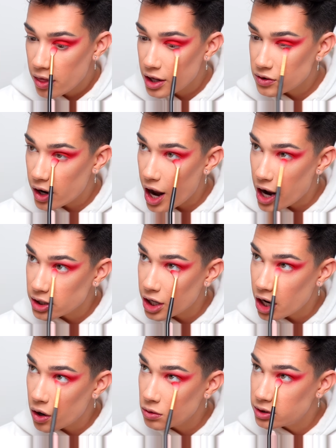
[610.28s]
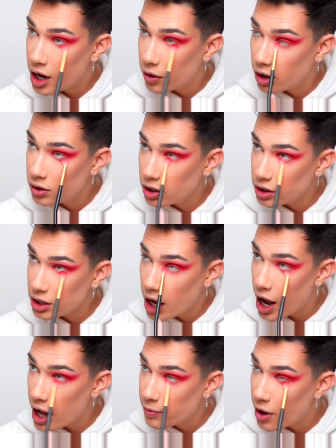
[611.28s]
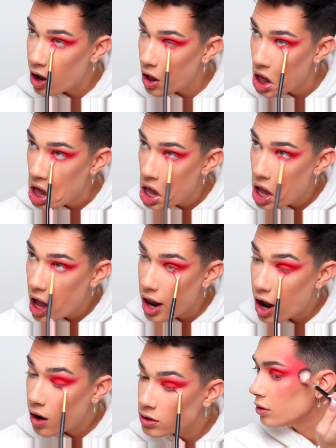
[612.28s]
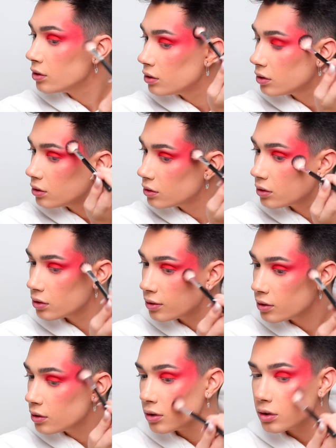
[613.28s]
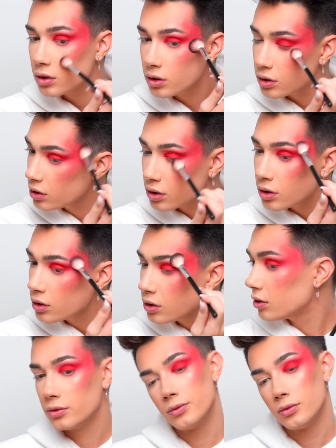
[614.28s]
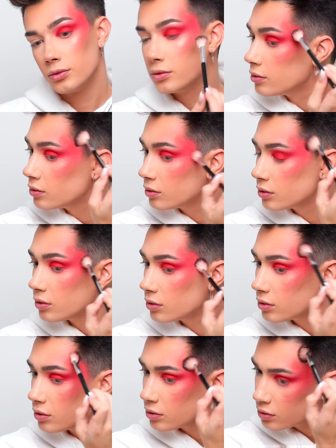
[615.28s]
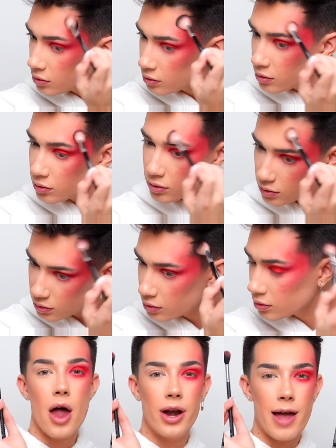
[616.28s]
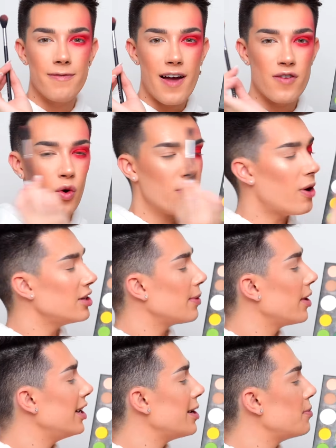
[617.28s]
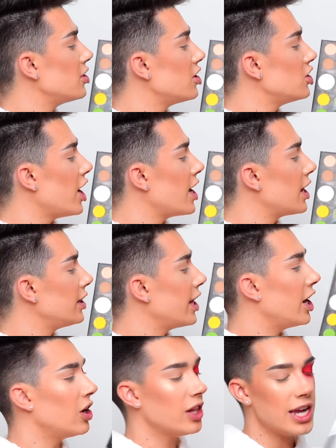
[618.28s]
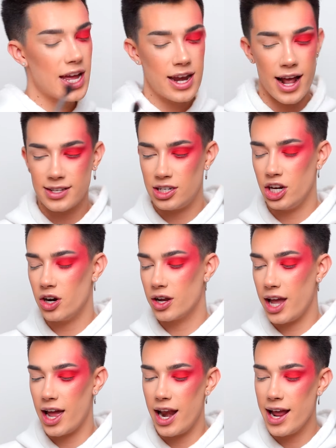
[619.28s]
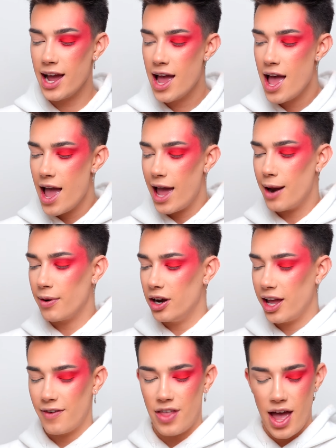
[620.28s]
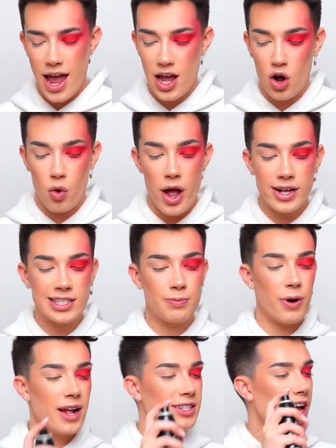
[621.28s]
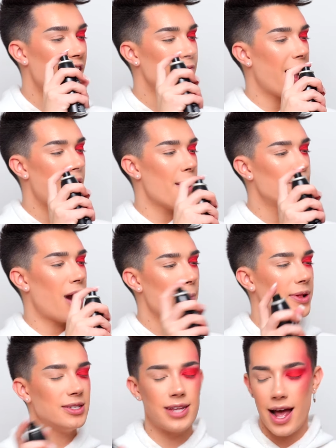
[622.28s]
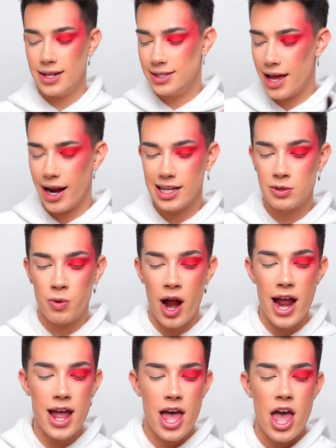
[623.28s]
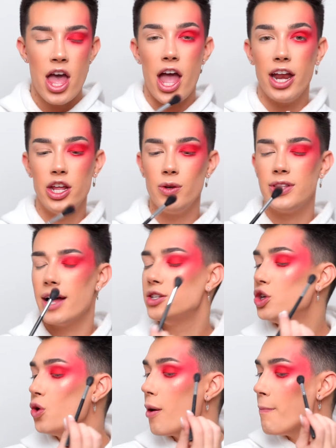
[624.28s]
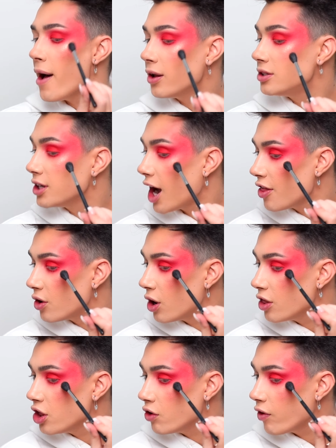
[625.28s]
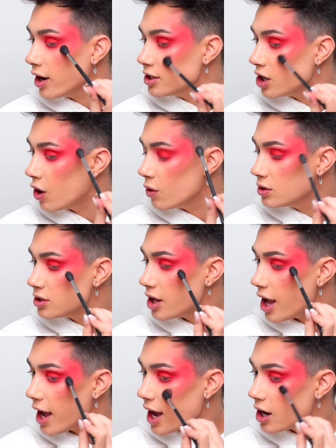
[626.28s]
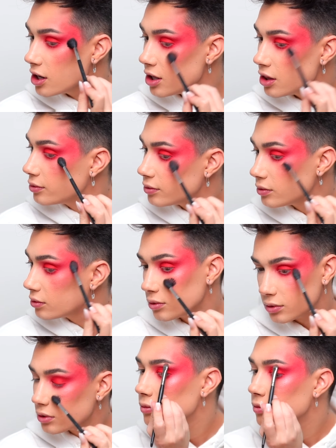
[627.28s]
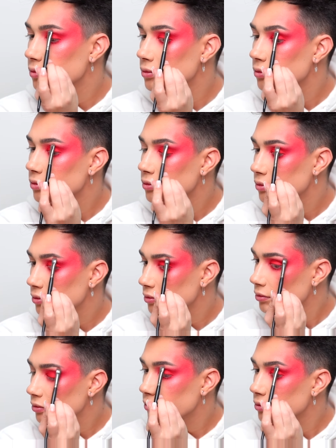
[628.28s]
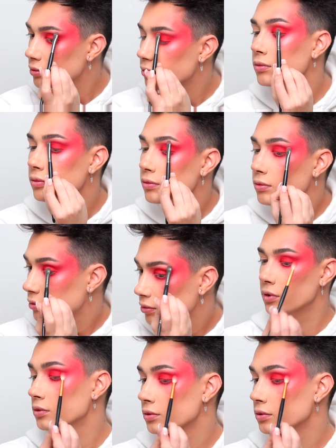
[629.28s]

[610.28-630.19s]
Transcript: this red eyeshadow down underneath the eyeball and also kind of everywhere else as well to make this look less winged. On an M five oh one brush, I'm gonna dip into the shade Literally next to Your Kidding, and I'm gonna give that a quick spritz of my Prep and Set setting spray and use that to meld together the red tones and the highlighter that I already had on. Oh my God.